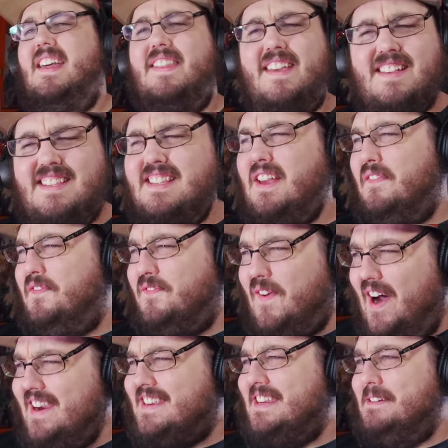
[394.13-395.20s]
This is a
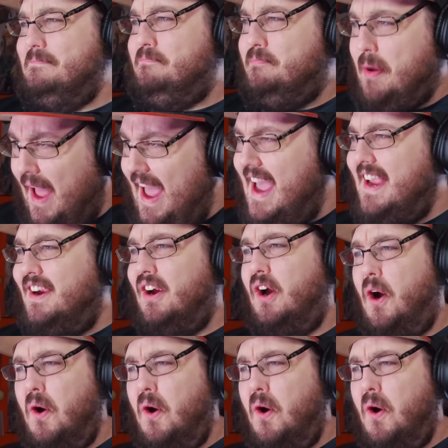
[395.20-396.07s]
fucking banger.